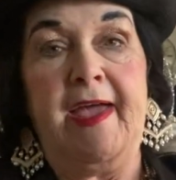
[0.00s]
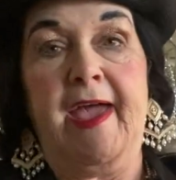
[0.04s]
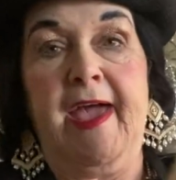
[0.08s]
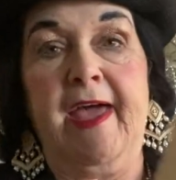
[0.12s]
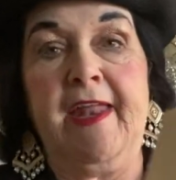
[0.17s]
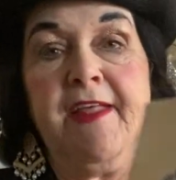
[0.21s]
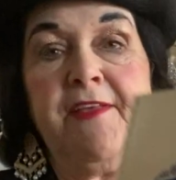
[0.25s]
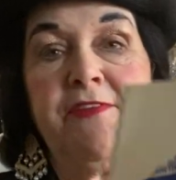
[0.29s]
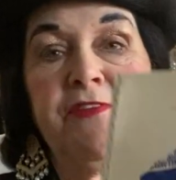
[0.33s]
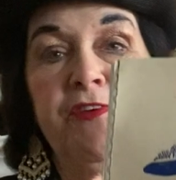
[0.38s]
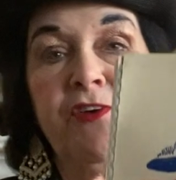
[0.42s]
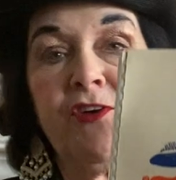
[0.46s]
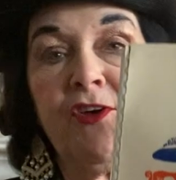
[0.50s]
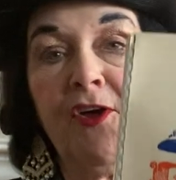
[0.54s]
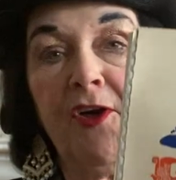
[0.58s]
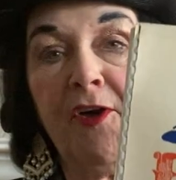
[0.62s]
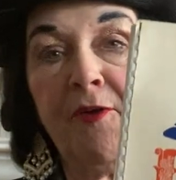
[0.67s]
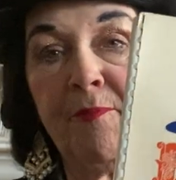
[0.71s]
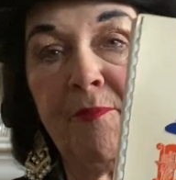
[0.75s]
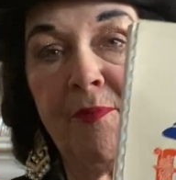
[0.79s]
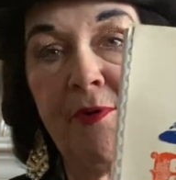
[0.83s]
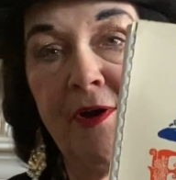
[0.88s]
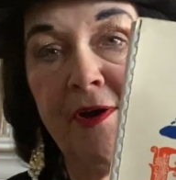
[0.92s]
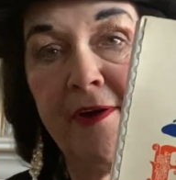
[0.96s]
and it's a
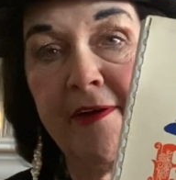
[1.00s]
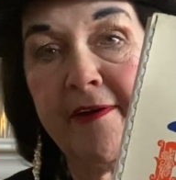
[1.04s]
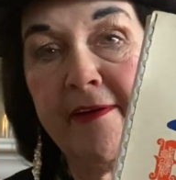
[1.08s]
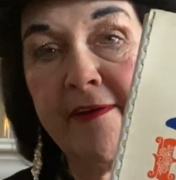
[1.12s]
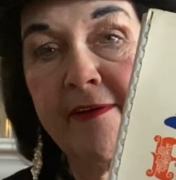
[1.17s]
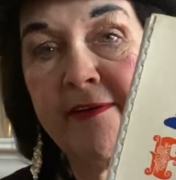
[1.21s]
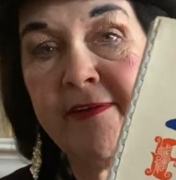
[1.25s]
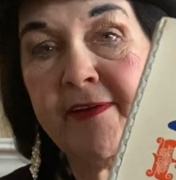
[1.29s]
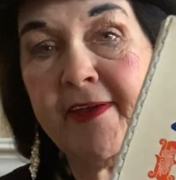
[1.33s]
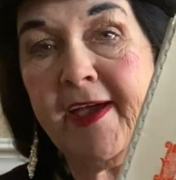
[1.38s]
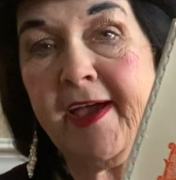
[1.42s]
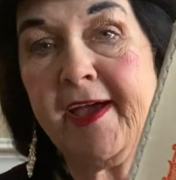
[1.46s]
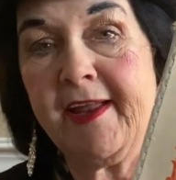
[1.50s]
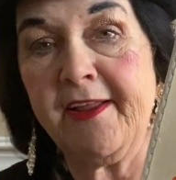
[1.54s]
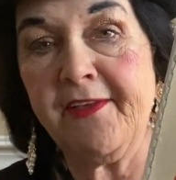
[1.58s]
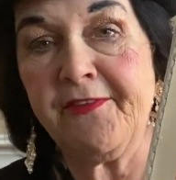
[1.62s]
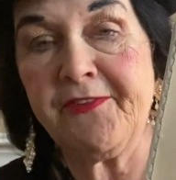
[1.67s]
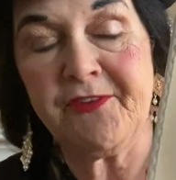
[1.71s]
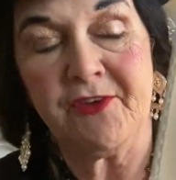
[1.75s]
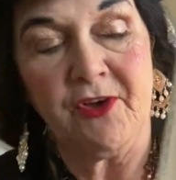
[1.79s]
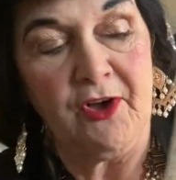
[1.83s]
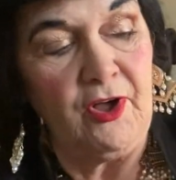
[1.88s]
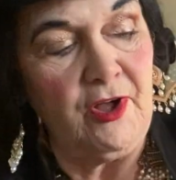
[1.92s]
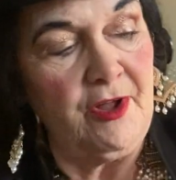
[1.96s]
cookbook, and
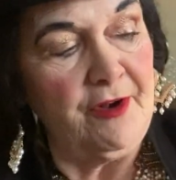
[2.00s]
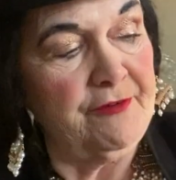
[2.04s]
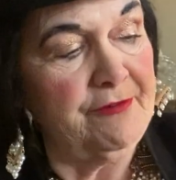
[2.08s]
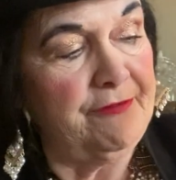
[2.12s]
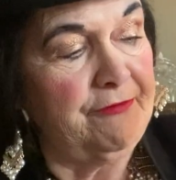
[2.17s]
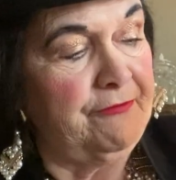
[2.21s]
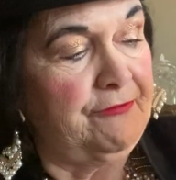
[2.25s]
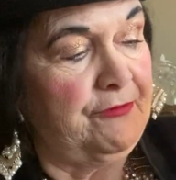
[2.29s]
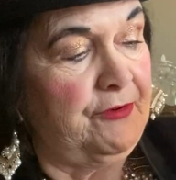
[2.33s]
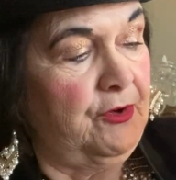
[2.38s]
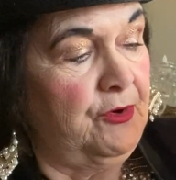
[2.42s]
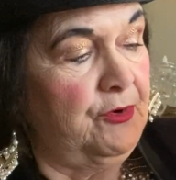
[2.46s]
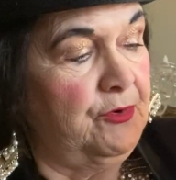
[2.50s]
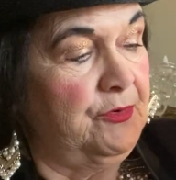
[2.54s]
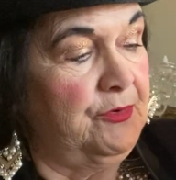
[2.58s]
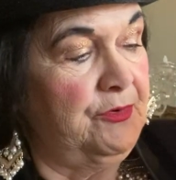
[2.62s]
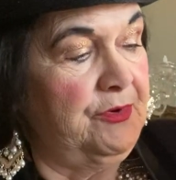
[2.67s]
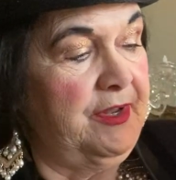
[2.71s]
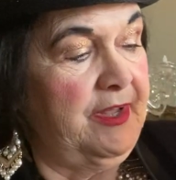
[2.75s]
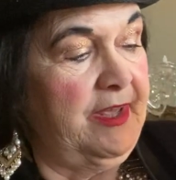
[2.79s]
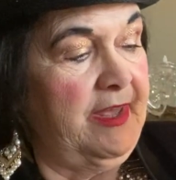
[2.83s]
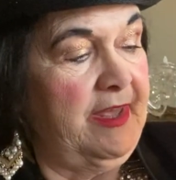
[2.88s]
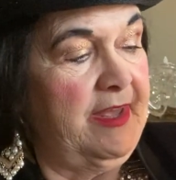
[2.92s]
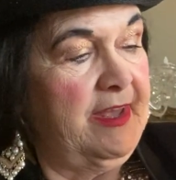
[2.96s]
it's called
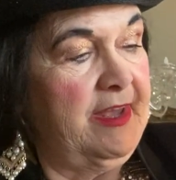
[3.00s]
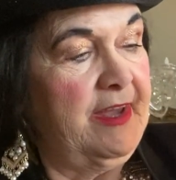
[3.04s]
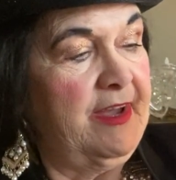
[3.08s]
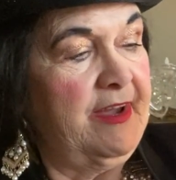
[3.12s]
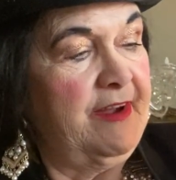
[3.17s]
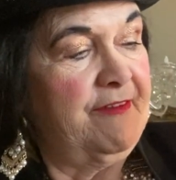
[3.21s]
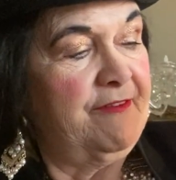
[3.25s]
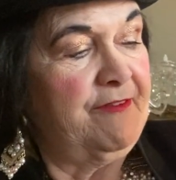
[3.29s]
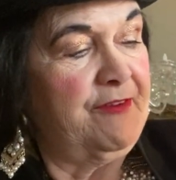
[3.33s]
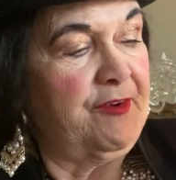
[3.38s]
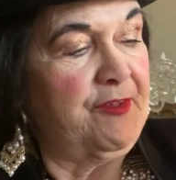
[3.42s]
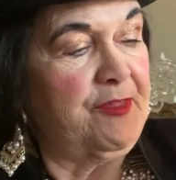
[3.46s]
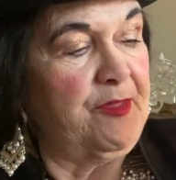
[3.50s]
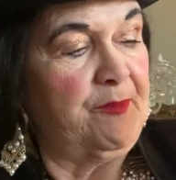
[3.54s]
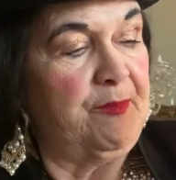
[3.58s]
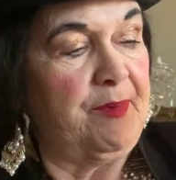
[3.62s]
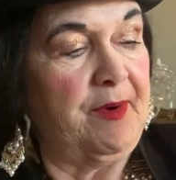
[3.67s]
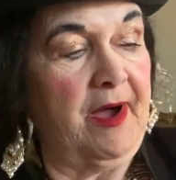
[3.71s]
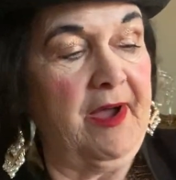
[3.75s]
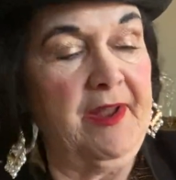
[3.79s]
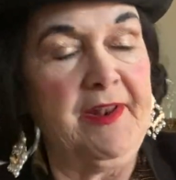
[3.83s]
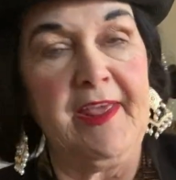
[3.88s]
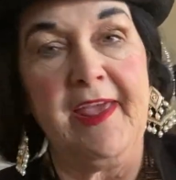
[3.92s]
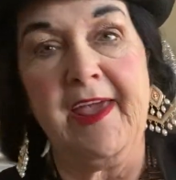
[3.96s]
Food for the
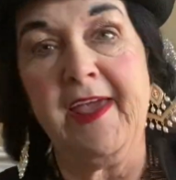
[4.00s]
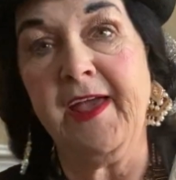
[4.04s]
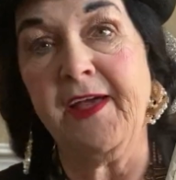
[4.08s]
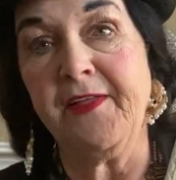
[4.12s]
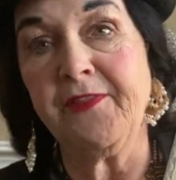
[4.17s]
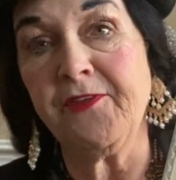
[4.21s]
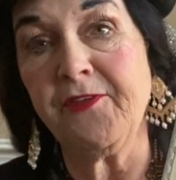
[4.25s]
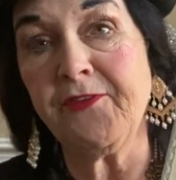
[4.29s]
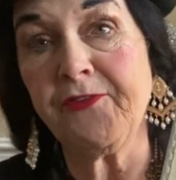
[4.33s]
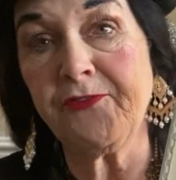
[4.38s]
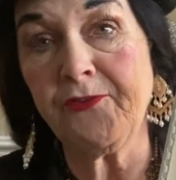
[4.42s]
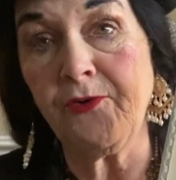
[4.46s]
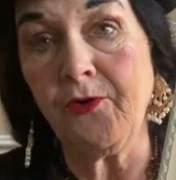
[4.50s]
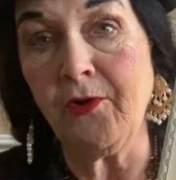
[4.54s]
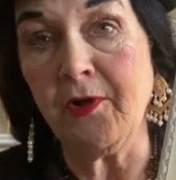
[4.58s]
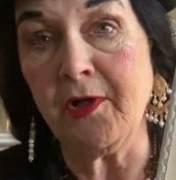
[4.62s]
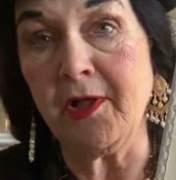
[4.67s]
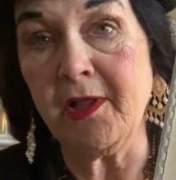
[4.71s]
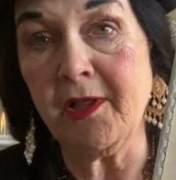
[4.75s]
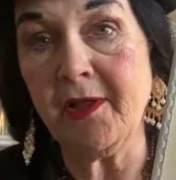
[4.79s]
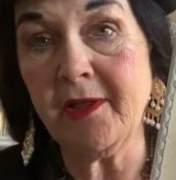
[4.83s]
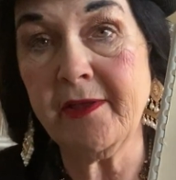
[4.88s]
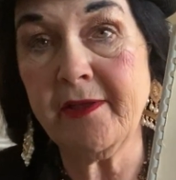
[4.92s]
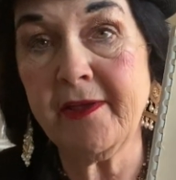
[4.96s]
Body and the
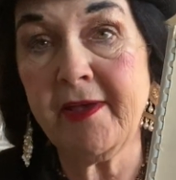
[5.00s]
Soul.